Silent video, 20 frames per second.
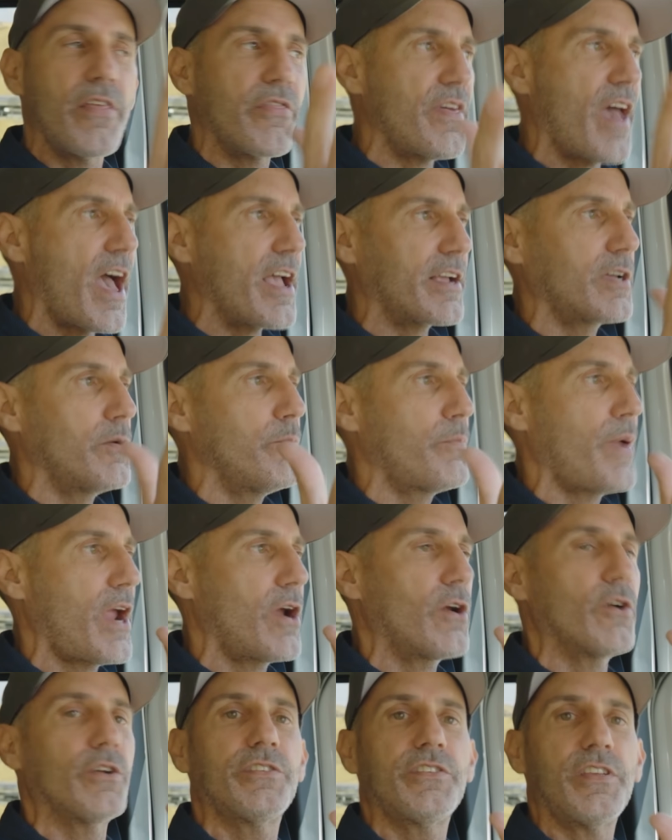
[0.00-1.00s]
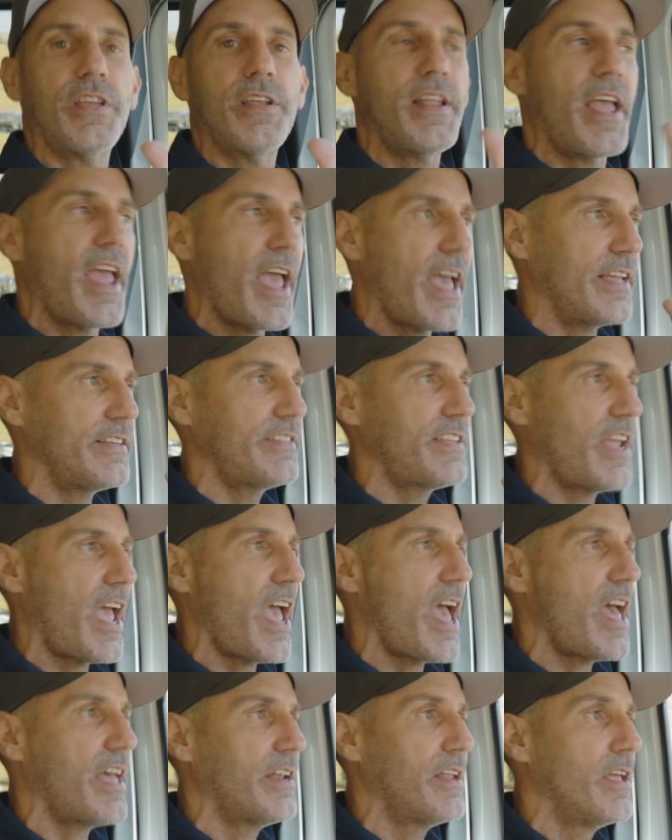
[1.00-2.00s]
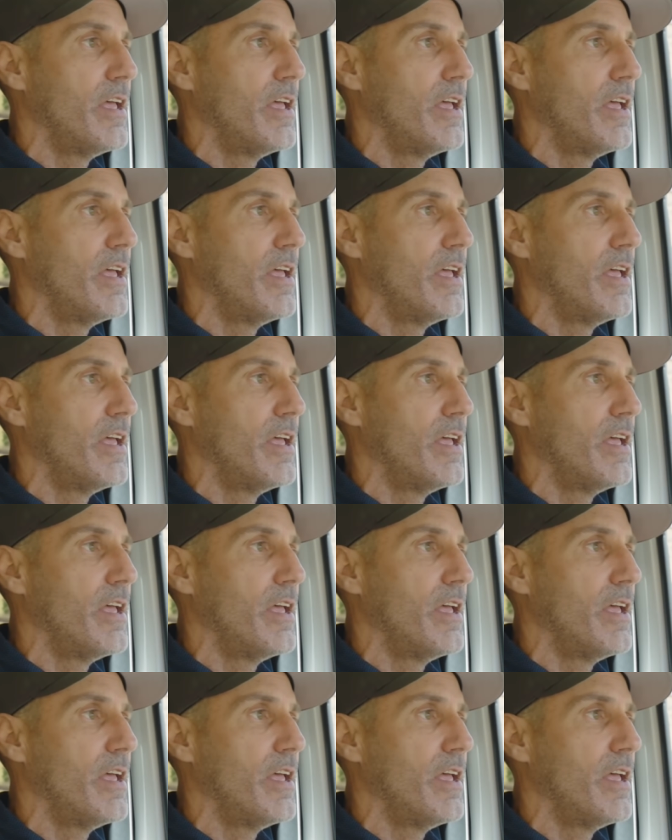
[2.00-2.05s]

that comparison head to head.